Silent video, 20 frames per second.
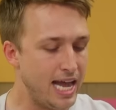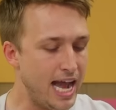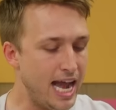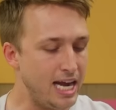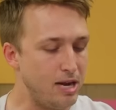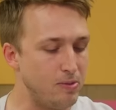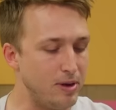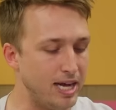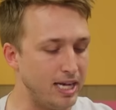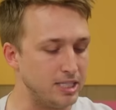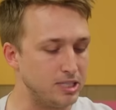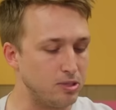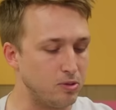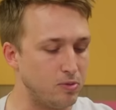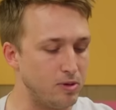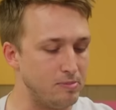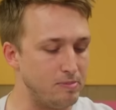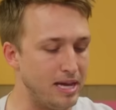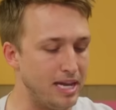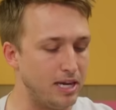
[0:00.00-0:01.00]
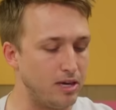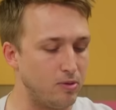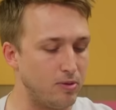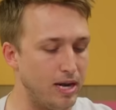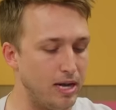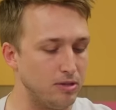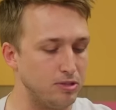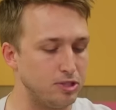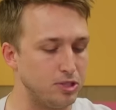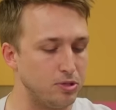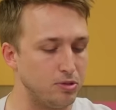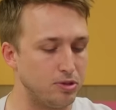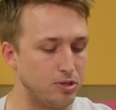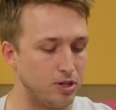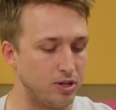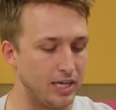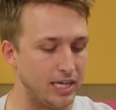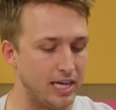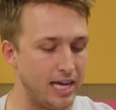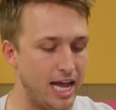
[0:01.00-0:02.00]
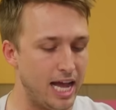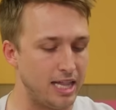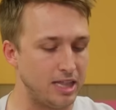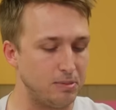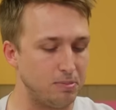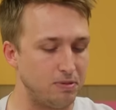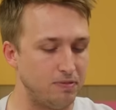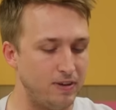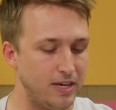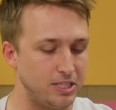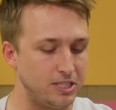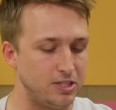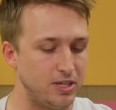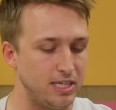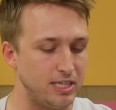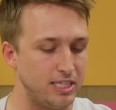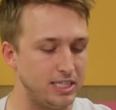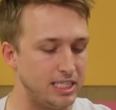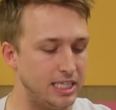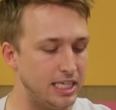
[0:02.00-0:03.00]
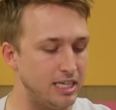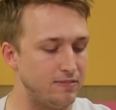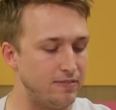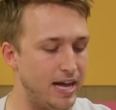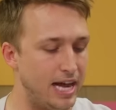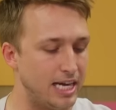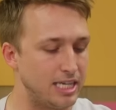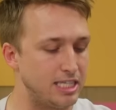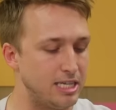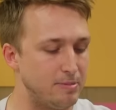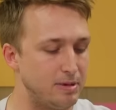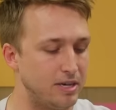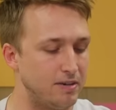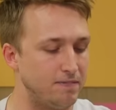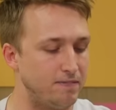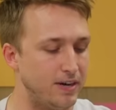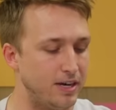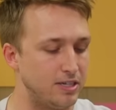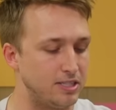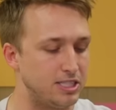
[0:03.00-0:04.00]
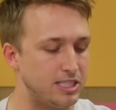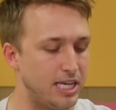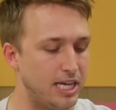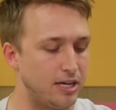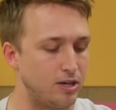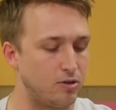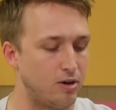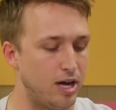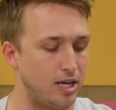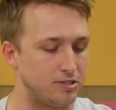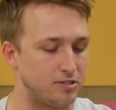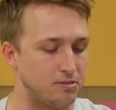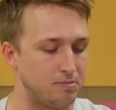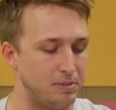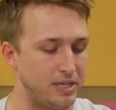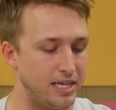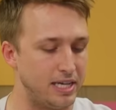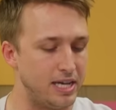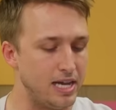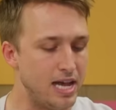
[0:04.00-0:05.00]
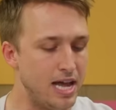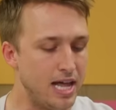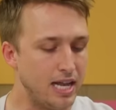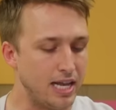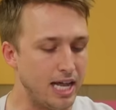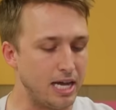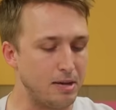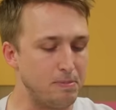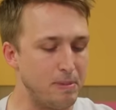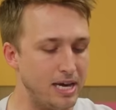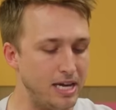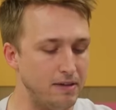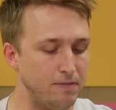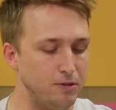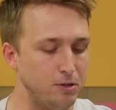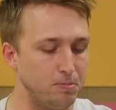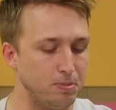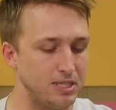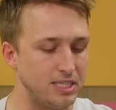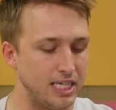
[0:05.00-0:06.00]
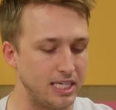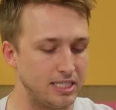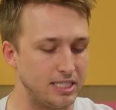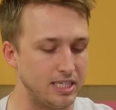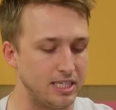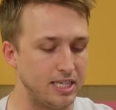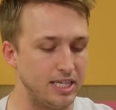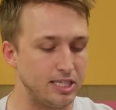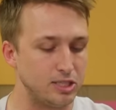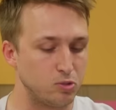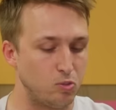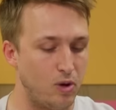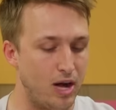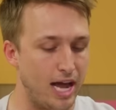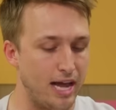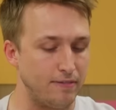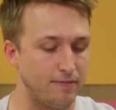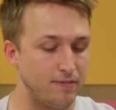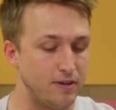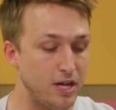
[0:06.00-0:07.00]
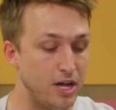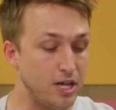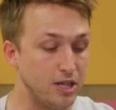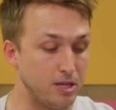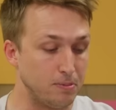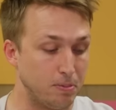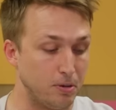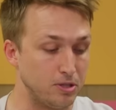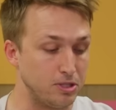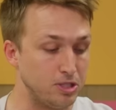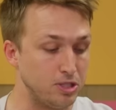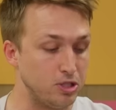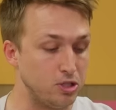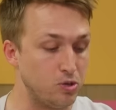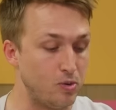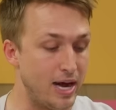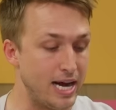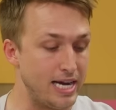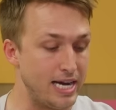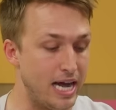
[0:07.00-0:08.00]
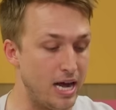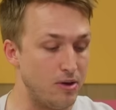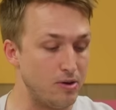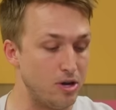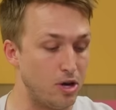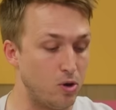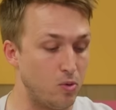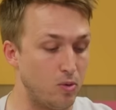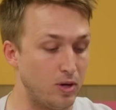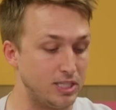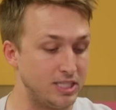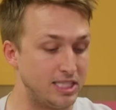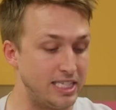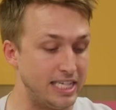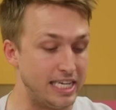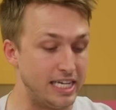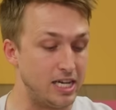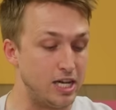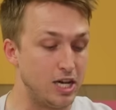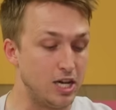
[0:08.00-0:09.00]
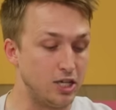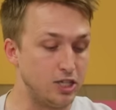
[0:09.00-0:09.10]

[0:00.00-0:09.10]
Anyways, we met at around 2:30, and the professor and the Dean of Academic Affairs sat across from me. Like many of you predicted, his wife, the person who I now know was the